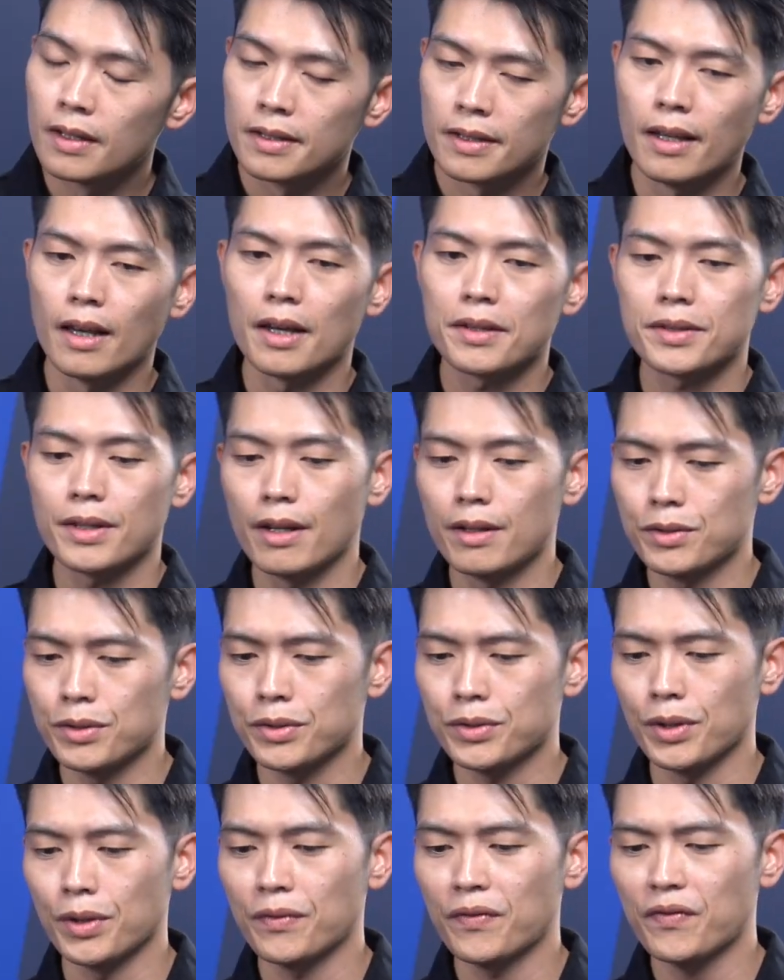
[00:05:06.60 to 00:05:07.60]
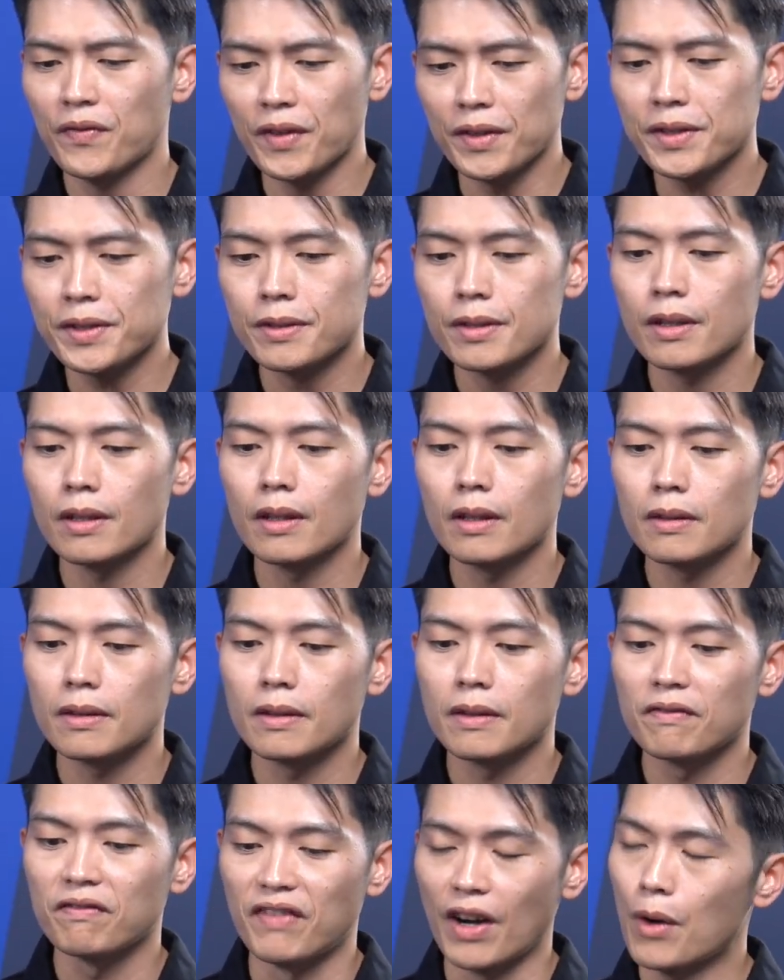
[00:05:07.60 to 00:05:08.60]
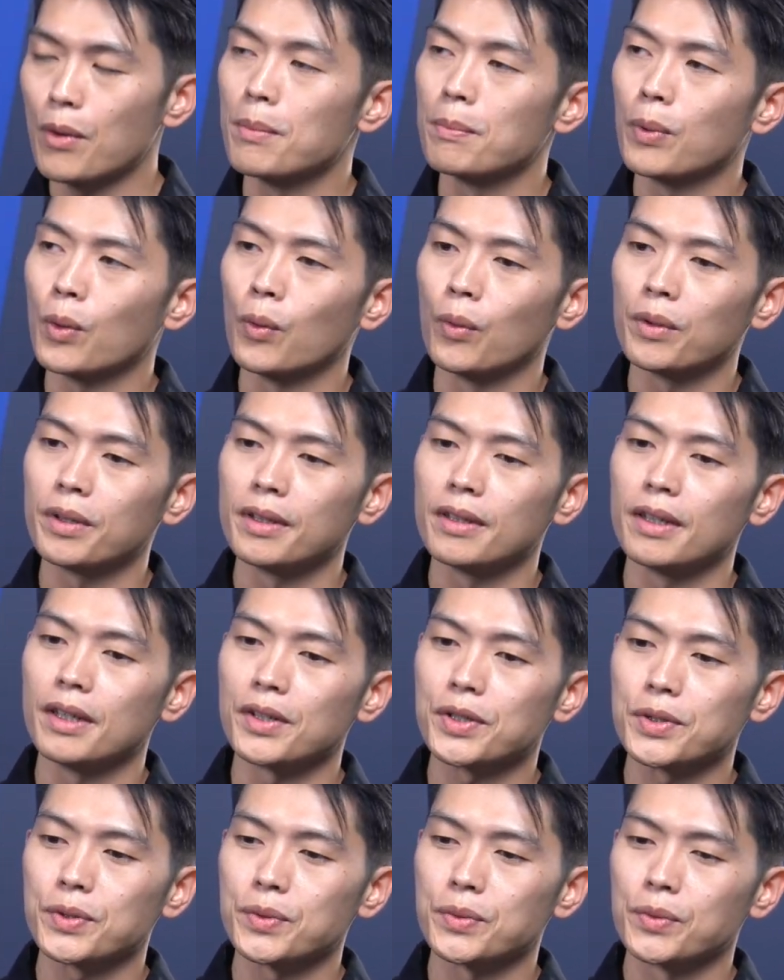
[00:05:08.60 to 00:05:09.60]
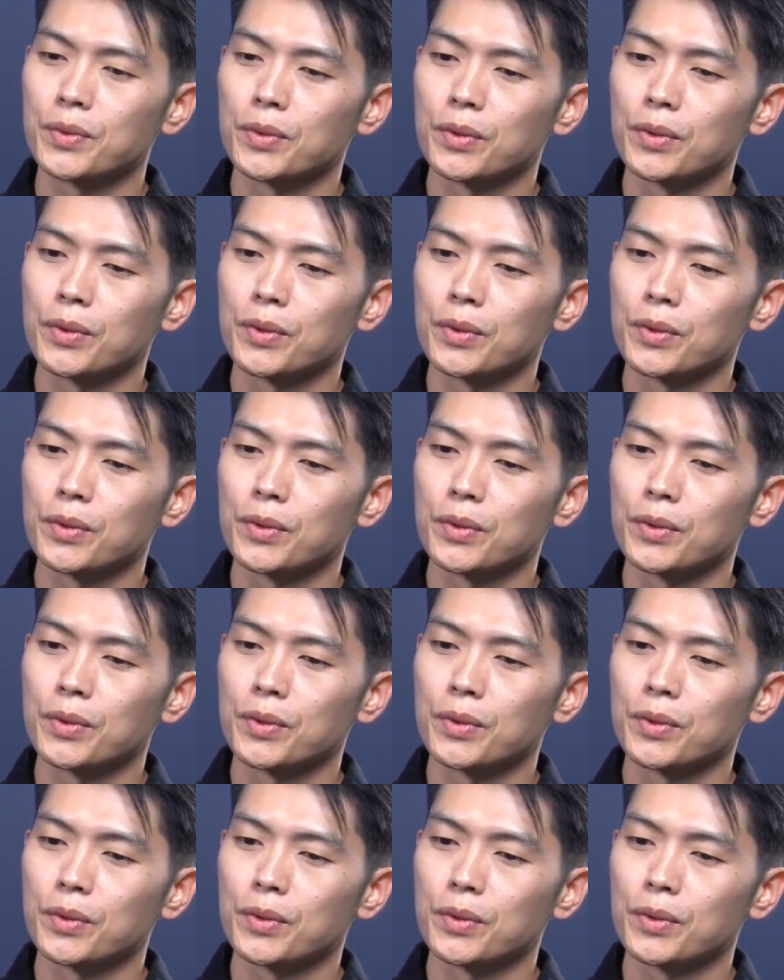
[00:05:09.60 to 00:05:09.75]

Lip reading: Yes, Andrew. So first thing very important is